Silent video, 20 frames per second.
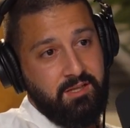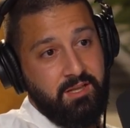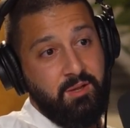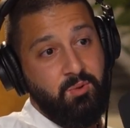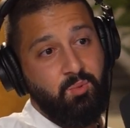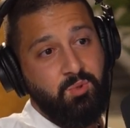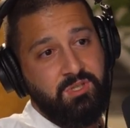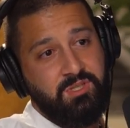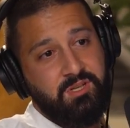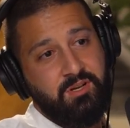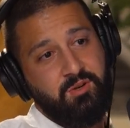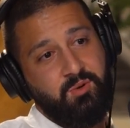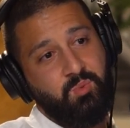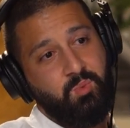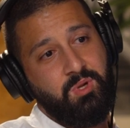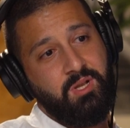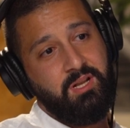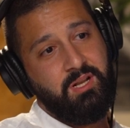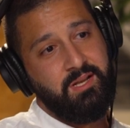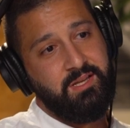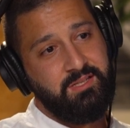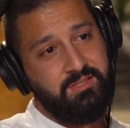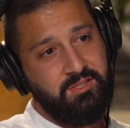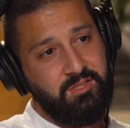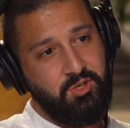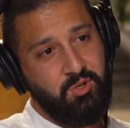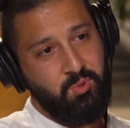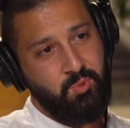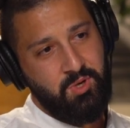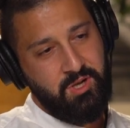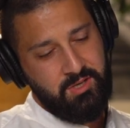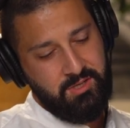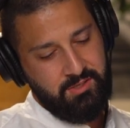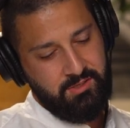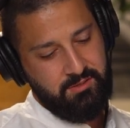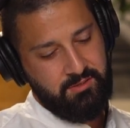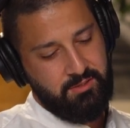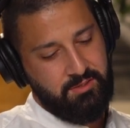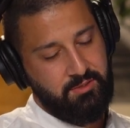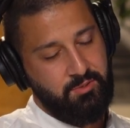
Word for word: and then we started to realize, you know what?